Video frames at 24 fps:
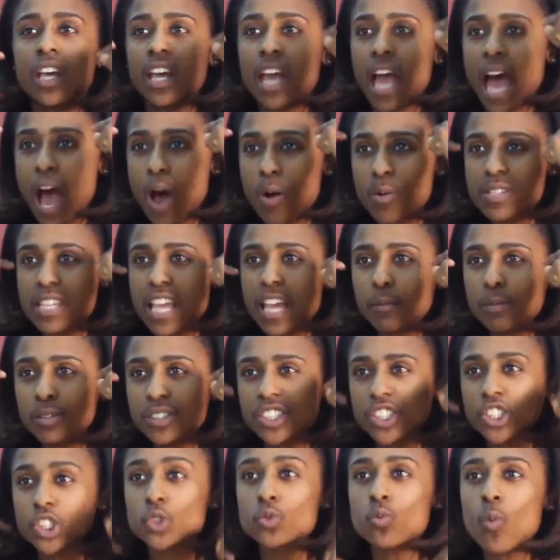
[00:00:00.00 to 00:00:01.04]
I was able to
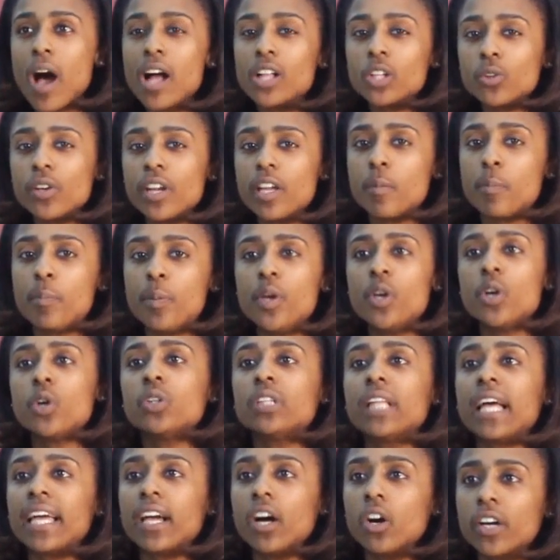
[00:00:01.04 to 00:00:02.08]
swallow that pill,
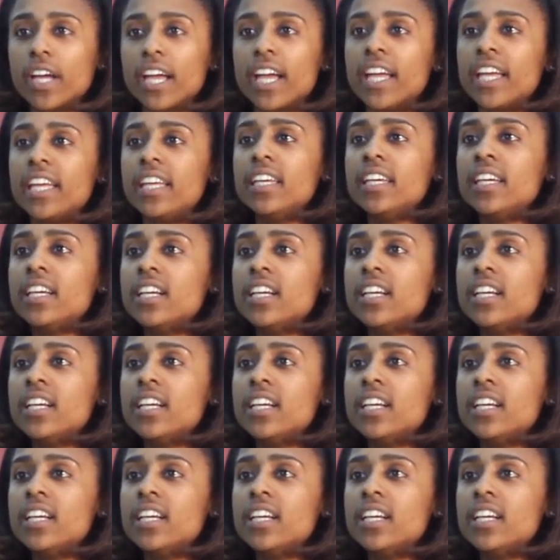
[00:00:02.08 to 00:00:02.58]
like, okay,